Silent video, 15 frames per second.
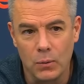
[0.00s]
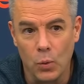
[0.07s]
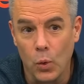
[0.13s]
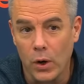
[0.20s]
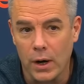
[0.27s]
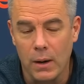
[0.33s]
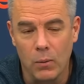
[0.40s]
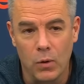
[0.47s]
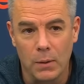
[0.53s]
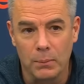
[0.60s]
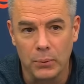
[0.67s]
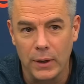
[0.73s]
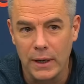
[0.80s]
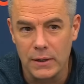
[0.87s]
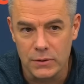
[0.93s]
one-on-one
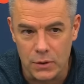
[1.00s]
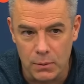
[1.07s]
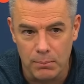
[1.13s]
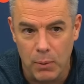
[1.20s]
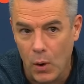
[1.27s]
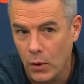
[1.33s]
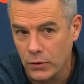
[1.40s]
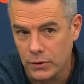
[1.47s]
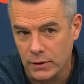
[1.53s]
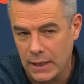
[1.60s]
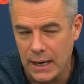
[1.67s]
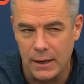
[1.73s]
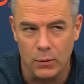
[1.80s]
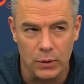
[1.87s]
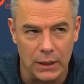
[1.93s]
plays or ball
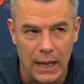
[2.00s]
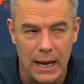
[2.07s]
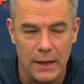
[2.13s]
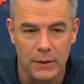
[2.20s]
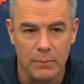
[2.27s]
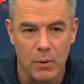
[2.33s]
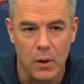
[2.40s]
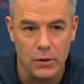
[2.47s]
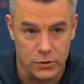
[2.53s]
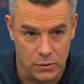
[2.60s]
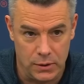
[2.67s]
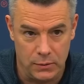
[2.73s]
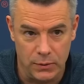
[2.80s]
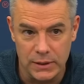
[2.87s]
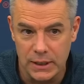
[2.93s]
kind of rely on the ball
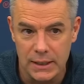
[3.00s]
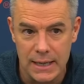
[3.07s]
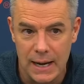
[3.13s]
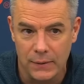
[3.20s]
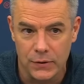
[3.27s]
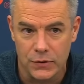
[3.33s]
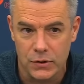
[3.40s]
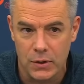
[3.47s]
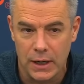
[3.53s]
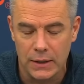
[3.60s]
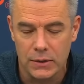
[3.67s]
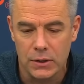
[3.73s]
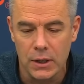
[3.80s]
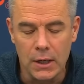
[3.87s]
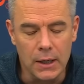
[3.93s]
screen. We did down the
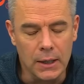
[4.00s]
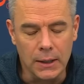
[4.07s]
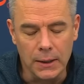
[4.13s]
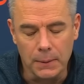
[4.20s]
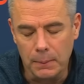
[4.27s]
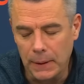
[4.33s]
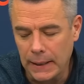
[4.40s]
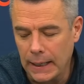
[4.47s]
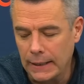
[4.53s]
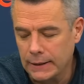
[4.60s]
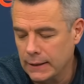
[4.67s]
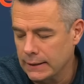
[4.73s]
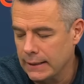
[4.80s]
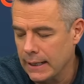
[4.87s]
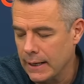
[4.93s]
stretch, but I
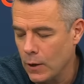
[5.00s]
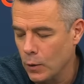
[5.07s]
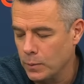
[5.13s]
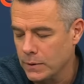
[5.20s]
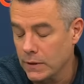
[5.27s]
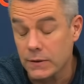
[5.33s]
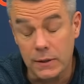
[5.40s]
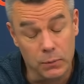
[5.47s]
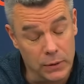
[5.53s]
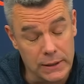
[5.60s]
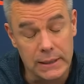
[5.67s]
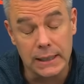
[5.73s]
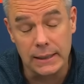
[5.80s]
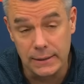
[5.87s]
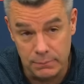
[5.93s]
thought that helped us, and we
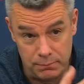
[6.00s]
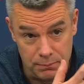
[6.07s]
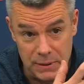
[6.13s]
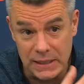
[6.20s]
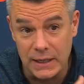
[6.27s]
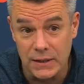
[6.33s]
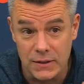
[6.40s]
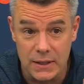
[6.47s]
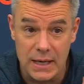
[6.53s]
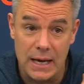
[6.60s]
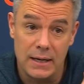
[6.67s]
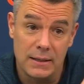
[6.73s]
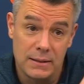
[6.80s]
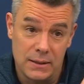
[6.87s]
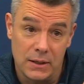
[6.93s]
did because of
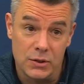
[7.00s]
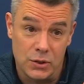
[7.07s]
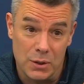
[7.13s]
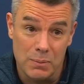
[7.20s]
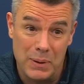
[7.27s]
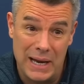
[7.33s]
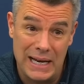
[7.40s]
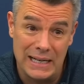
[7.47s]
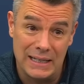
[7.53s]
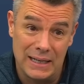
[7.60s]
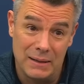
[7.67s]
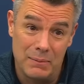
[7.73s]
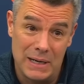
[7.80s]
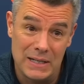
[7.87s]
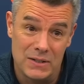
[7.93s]
that touch the paint
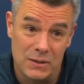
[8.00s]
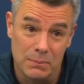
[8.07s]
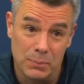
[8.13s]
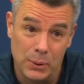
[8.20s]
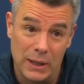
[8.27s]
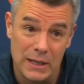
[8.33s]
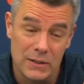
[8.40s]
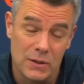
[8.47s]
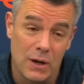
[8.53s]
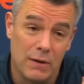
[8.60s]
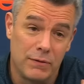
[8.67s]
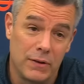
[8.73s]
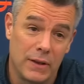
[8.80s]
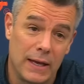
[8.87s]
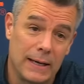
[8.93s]
and made some plays
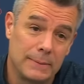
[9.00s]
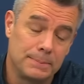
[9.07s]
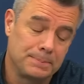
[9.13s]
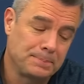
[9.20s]
off of that.